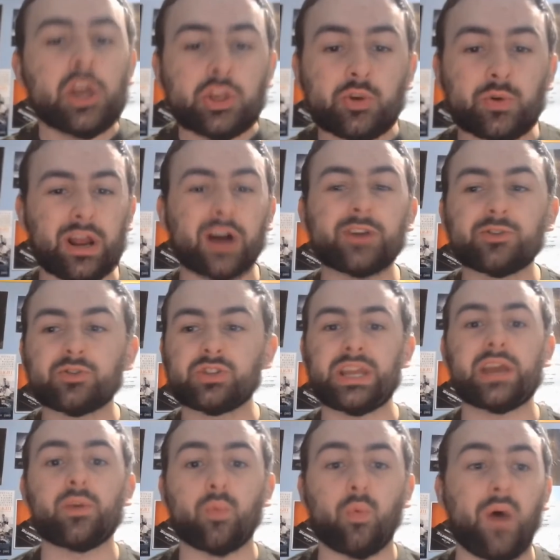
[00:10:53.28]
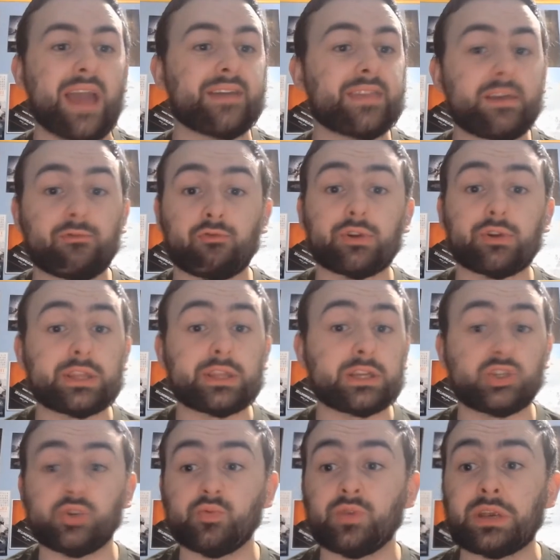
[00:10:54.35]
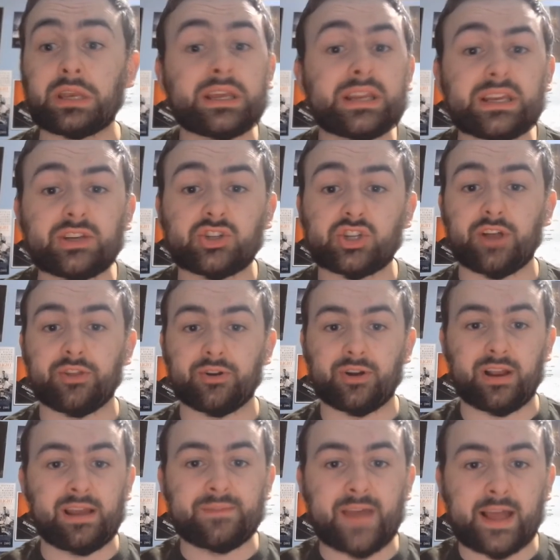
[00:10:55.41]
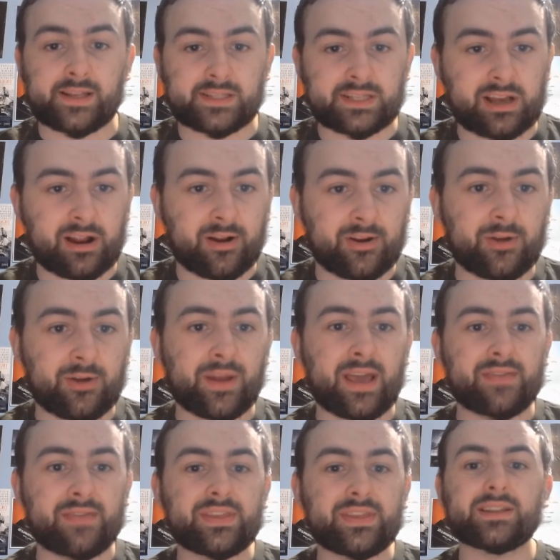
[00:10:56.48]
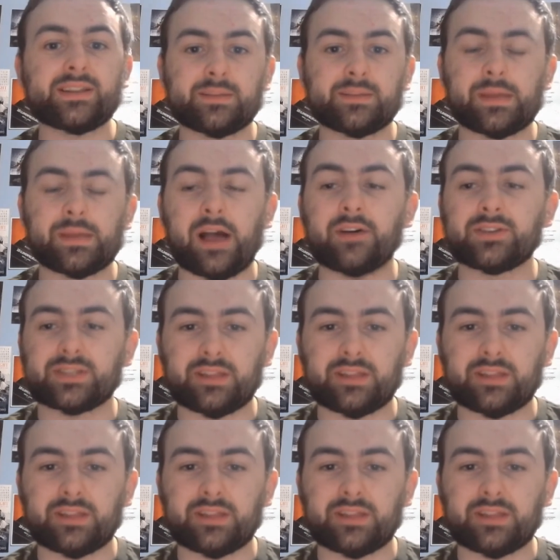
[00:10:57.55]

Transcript: you can understand why they really do need each other in that scenario and i think that's something else